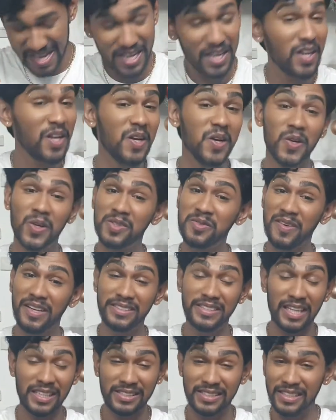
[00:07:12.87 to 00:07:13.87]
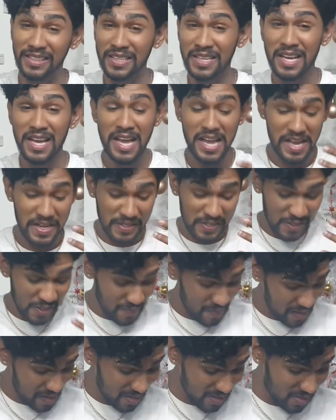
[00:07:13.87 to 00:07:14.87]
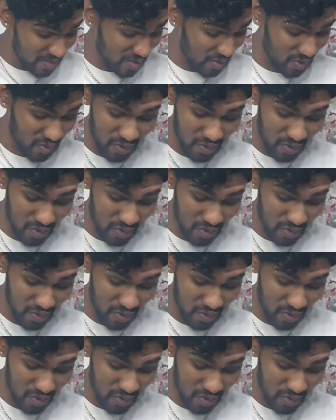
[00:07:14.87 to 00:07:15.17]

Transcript: it, it looks fantastic it smells